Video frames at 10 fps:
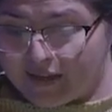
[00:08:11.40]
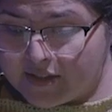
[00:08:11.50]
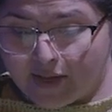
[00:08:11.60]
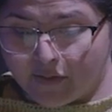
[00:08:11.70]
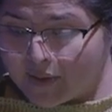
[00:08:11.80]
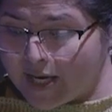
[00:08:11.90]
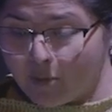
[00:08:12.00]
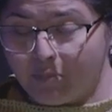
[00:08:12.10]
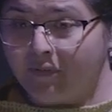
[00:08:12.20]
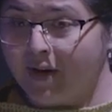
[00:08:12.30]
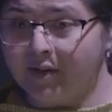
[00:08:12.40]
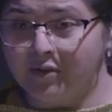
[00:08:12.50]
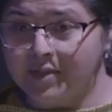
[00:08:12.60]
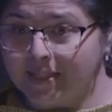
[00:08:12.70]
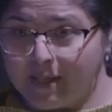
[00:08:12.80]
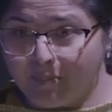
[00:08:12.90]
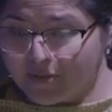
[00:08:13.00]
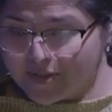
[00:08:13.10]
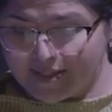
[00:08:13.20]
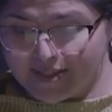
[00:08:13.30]
to other care providers,
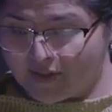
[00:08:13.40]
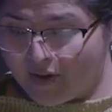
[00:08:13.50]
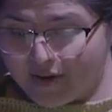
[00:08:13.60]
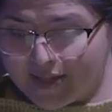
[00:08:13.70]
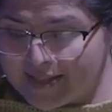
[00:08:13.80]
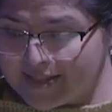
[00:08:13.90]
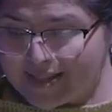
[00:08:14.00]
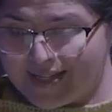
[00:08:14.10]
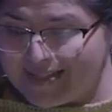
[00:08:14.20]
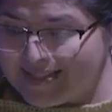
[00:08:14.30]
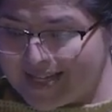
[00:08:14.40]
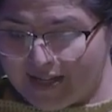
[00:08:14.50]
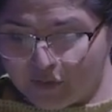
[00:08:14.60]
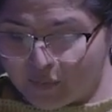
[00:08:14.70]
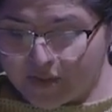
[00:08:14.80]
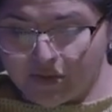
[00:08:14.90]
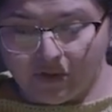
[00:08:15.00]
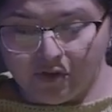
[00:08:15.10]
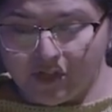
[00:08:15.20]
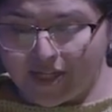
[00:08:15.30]
laypersons, and artists, scaled
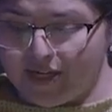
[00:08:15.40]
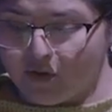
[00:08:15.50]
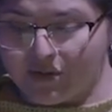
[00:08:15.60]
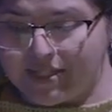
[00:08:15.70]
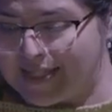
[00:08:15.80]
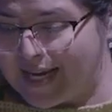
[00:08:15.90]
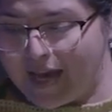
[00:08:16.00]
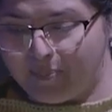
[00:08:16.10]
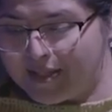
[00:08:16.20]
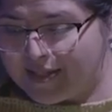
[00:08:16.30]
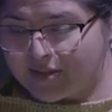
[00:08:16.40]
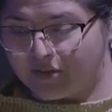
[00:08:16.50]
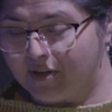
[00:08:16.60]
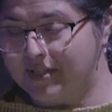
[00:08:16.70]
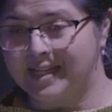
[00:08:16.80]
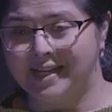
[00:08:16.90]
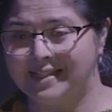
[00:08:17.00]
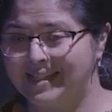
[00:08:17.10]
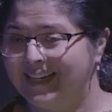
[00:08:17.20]
research, increasing happiness alongside